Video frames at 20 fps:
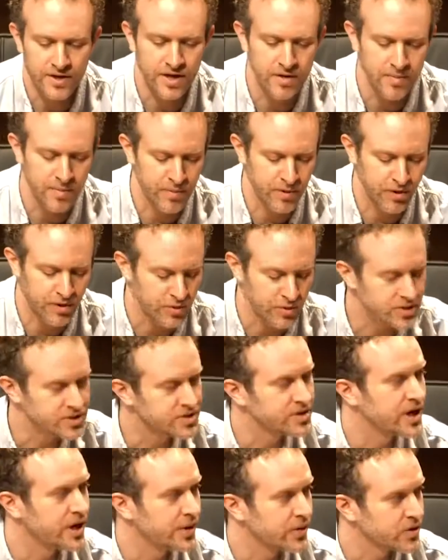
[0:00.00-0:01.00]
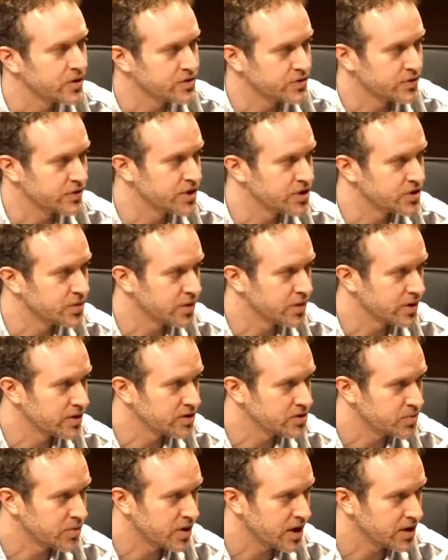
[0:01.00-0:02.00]
to come up with 3 scenarios for each one of
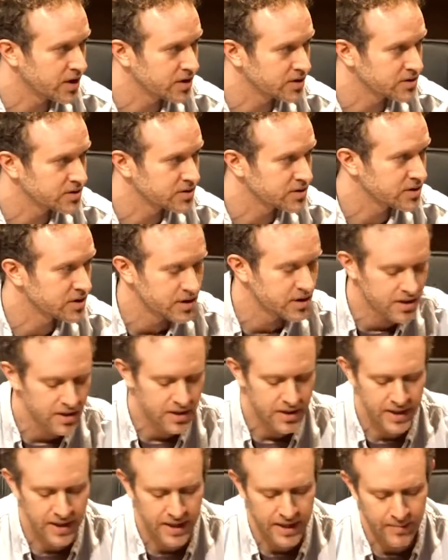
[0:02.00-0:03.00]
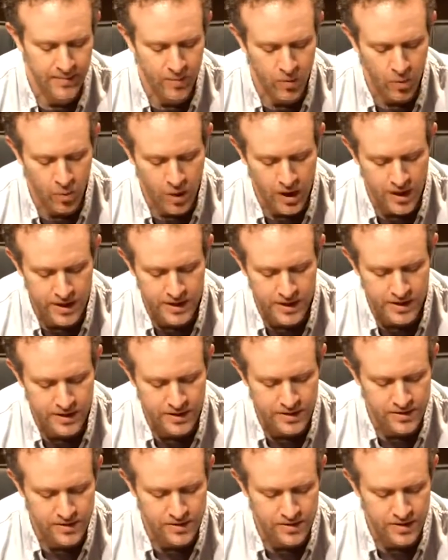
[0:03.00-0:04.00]
these products. One
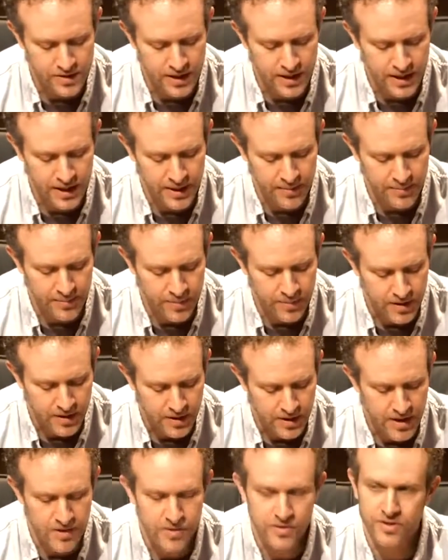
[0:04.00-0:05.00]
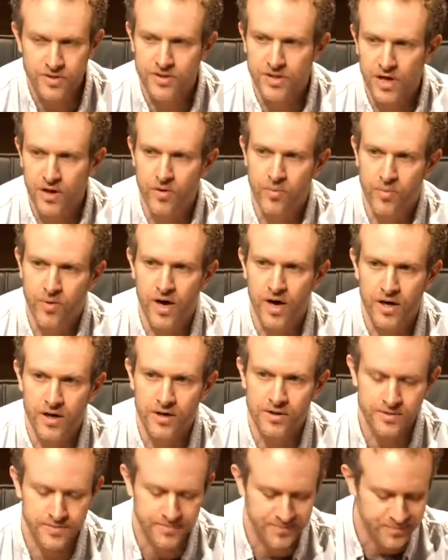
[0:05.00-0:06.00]
is either sell the
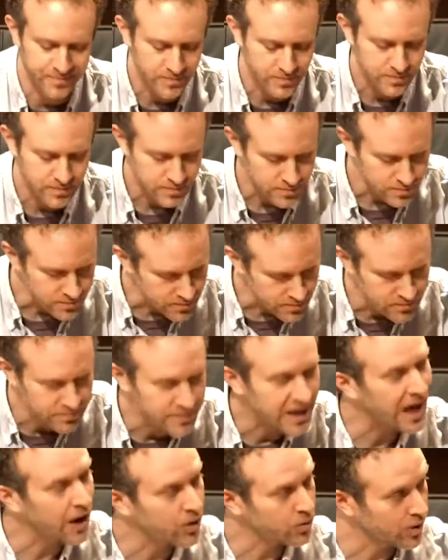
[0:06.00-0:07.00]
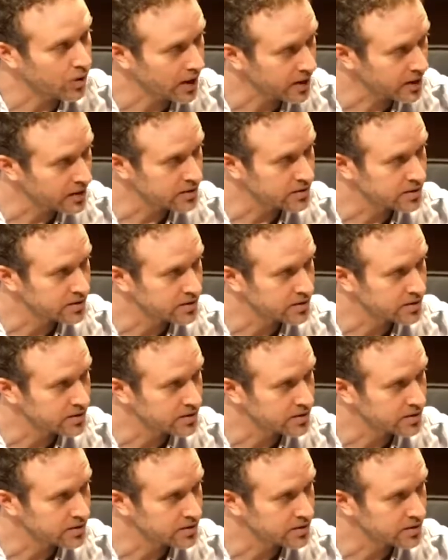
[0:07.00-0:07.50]
product, outright.